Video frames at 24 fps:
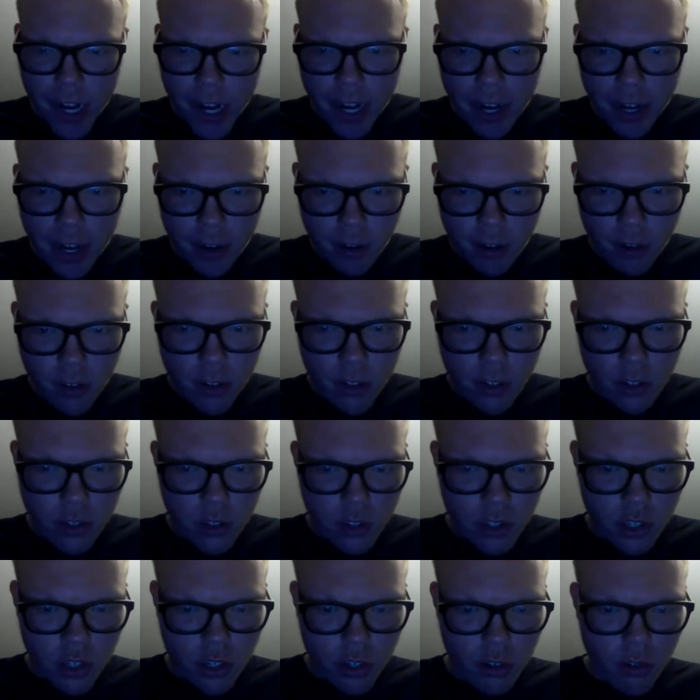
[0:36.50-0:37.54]
here
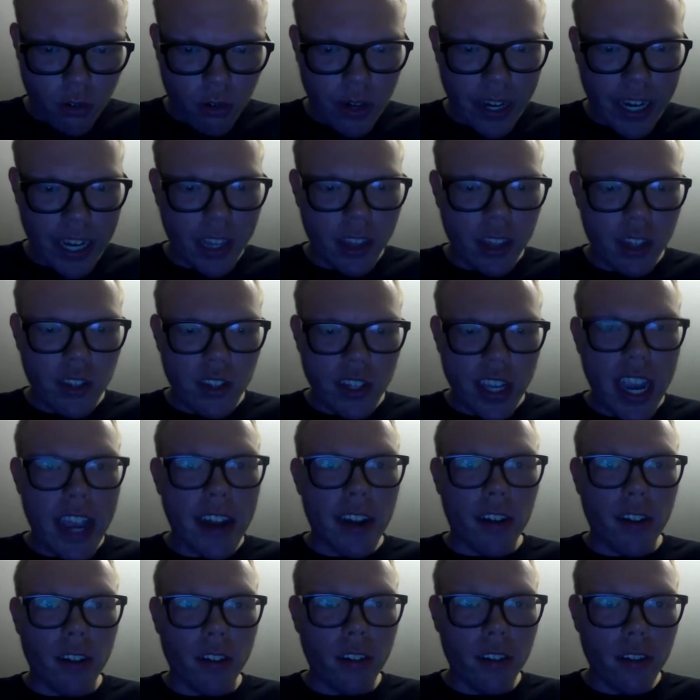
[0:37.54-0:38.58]
to get the
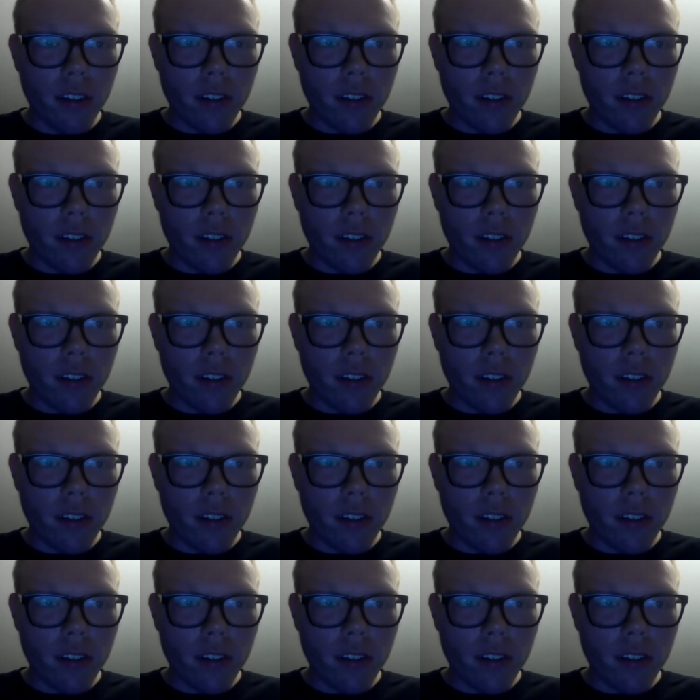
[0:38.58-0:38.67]
scanner.